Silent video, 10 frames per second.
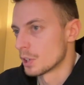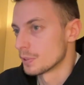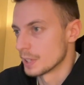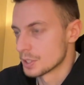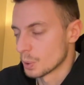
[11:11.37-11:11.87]

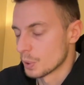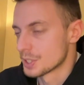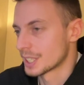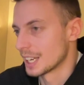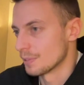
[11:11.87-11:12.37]

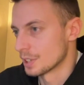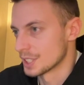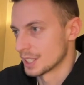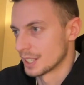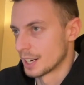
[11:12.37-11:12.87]
results, keywords
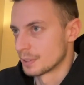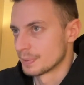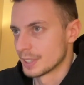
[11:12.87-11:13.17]
in there.